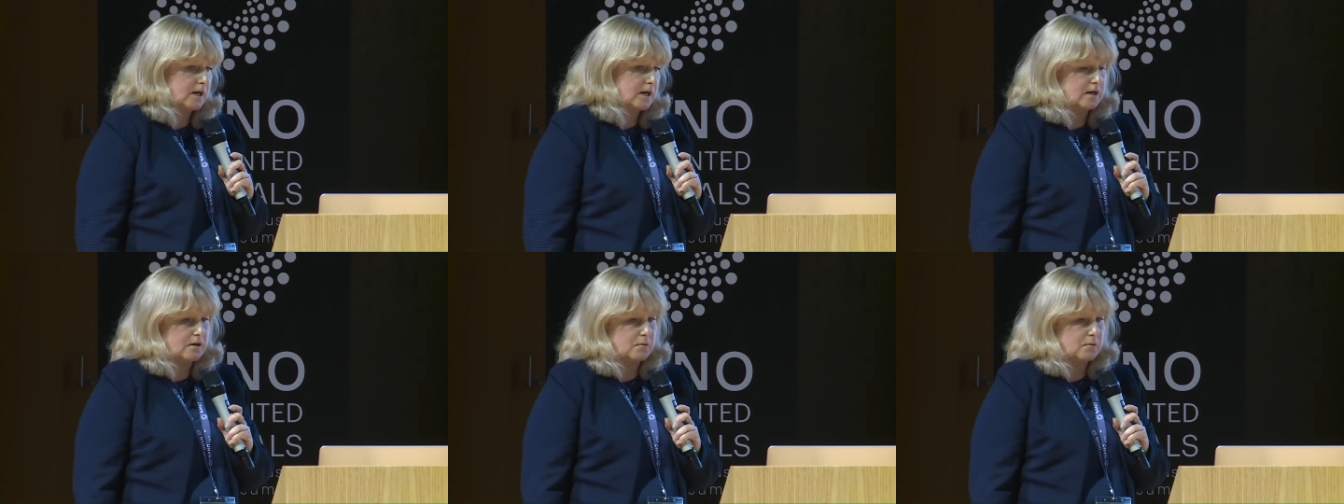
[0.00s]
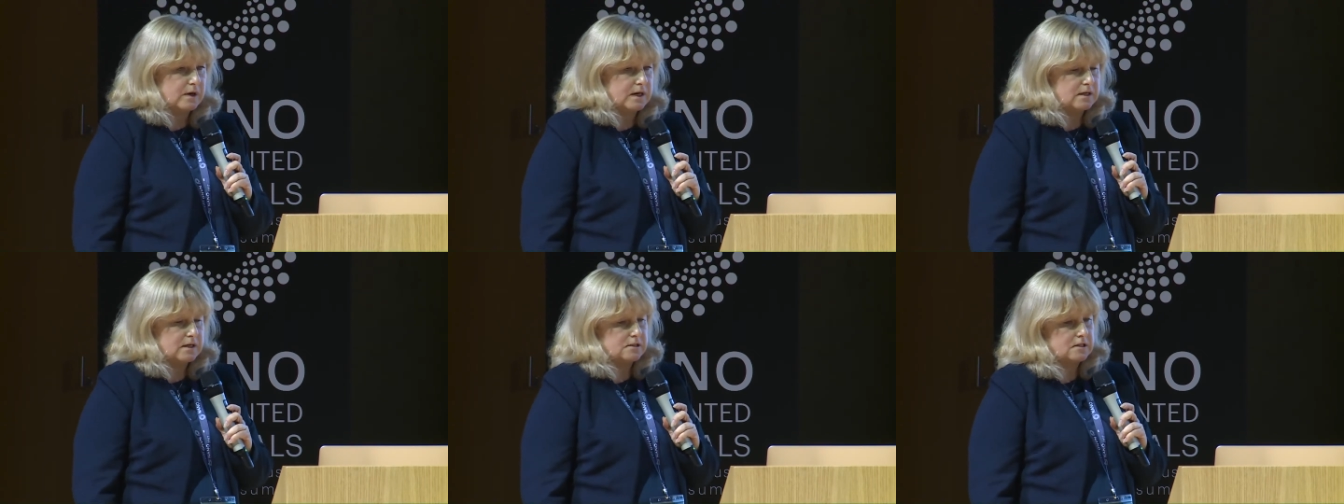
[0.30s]
by
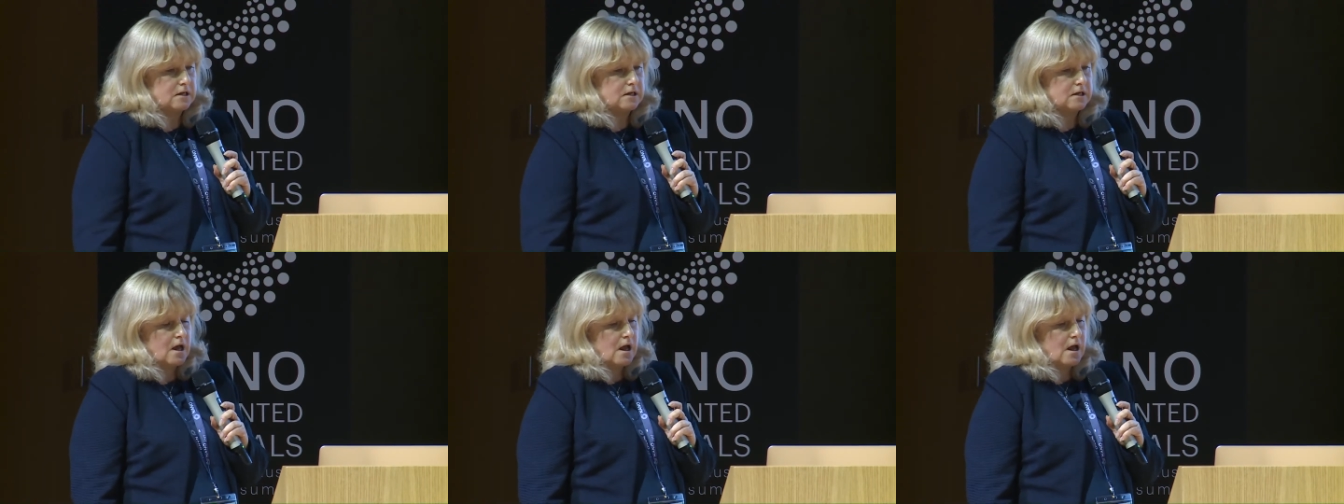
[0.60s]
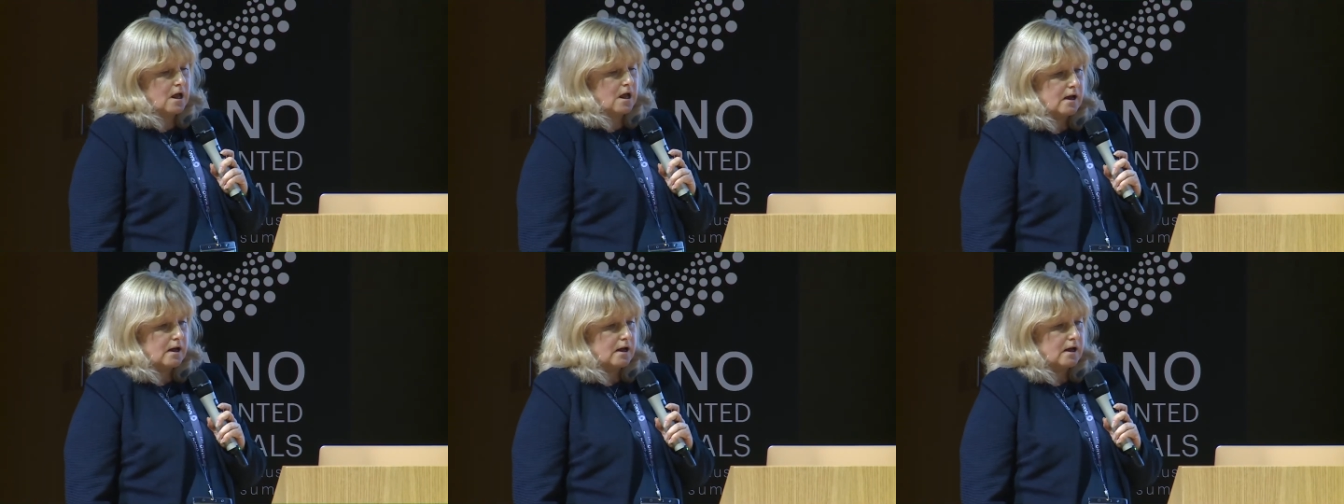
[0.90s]
Airbus.
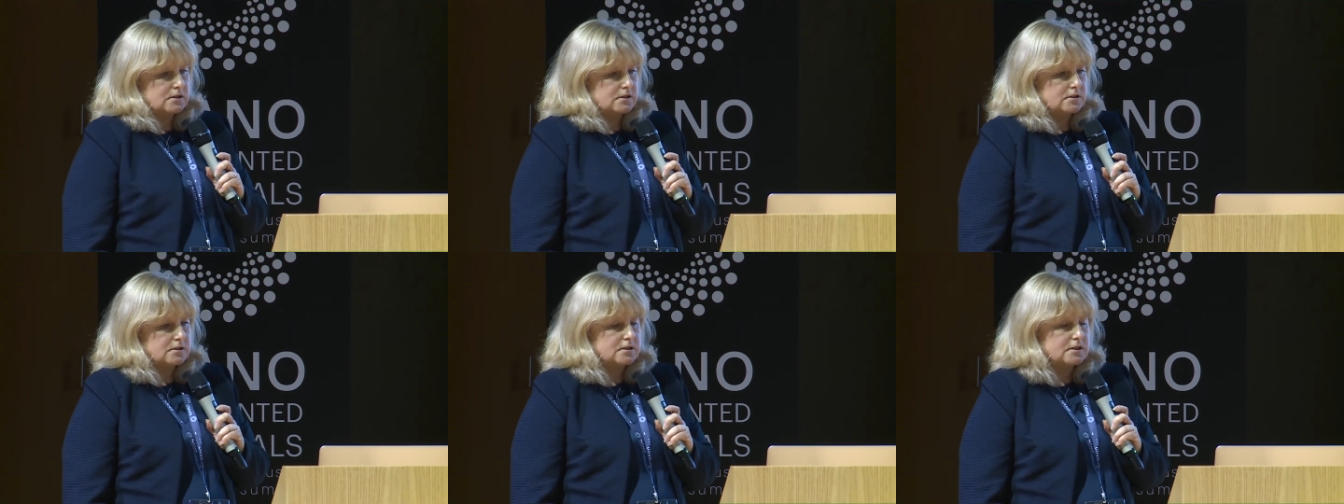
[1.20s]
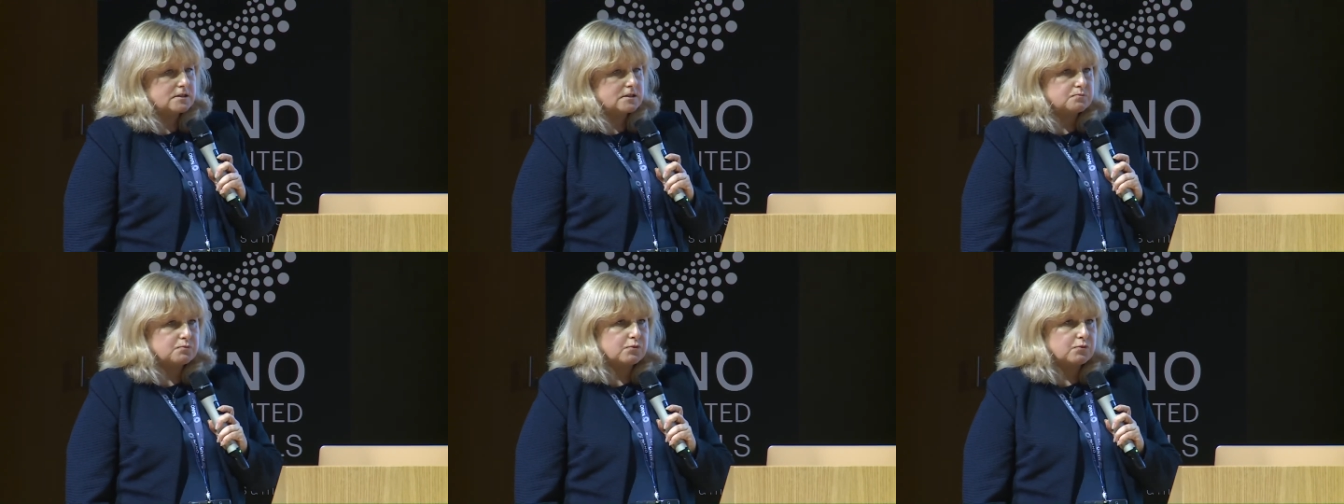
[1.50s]
And in
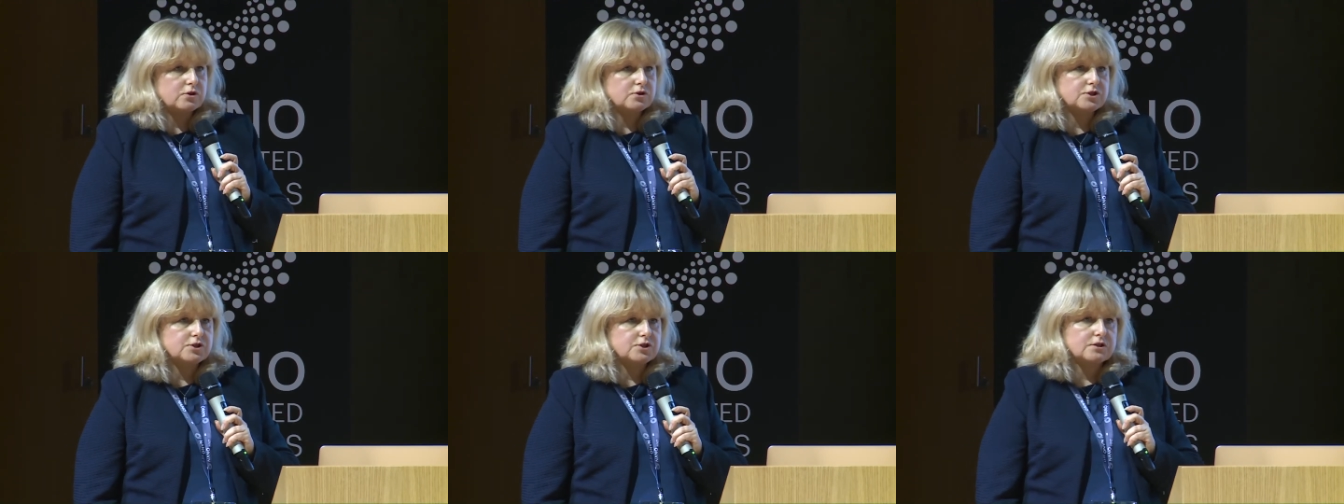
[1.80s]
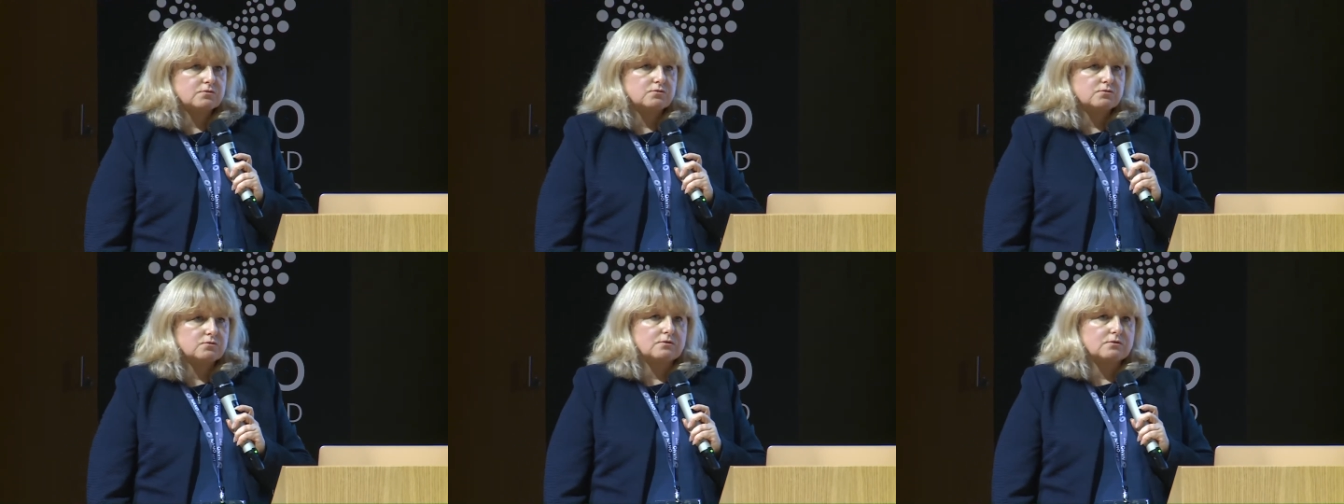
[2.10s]
this project,